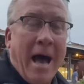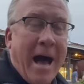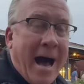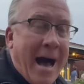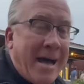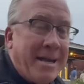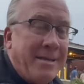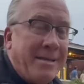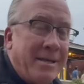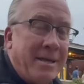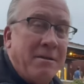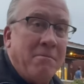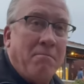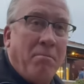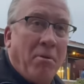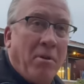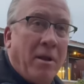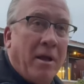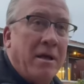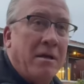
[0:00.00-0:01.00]
I didn't
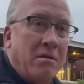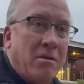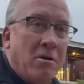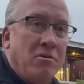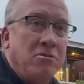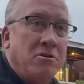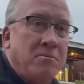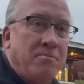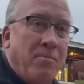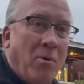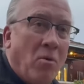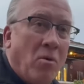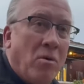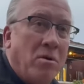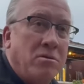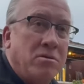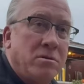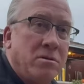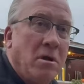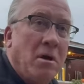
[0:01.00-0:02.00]
play those
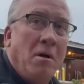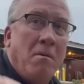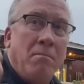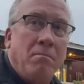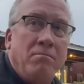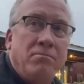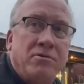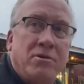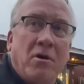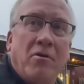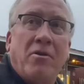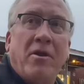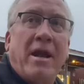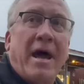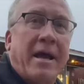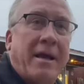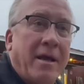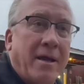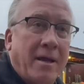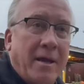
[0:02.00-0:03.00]
sports so that I
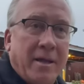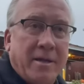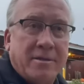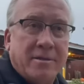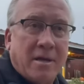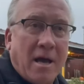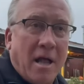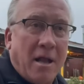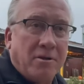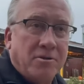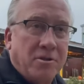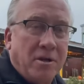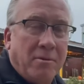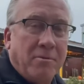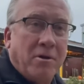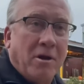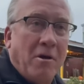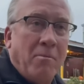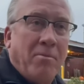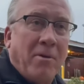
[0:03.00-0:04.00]
could get a scholarship to
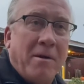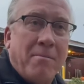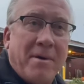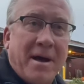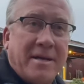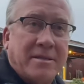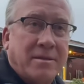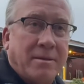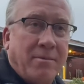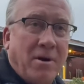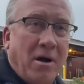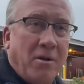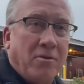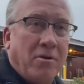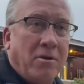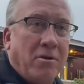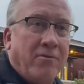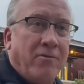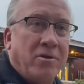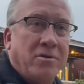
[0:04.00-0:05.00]
go play basketball at the
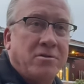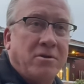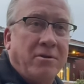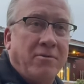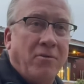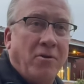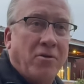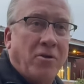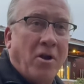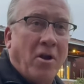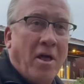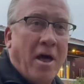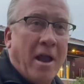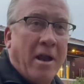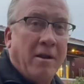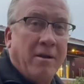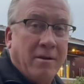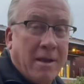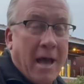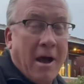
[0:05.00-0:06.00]
University of North Carolina.
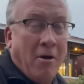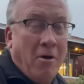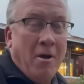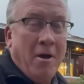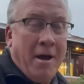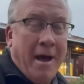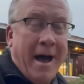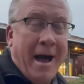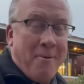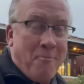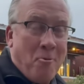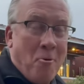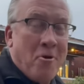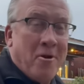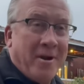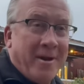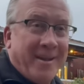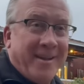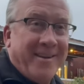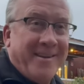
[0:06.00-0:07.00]
Now, I
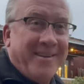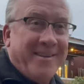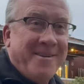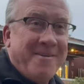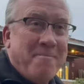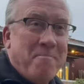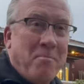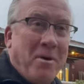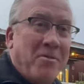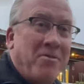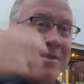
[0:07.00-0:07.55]
wanted it, but